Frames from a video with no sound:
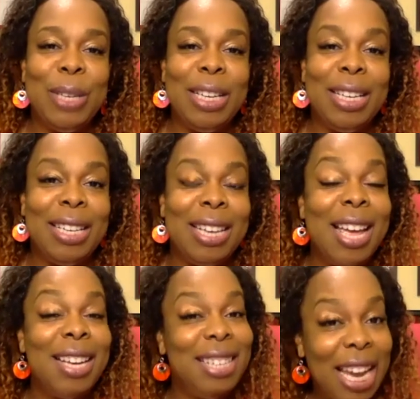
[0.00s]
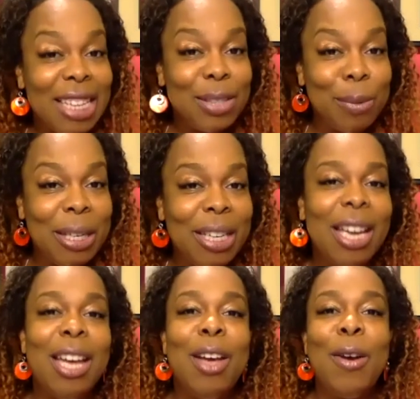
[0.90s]
in next week
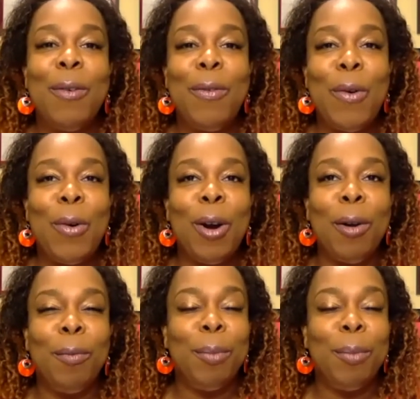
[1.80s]
for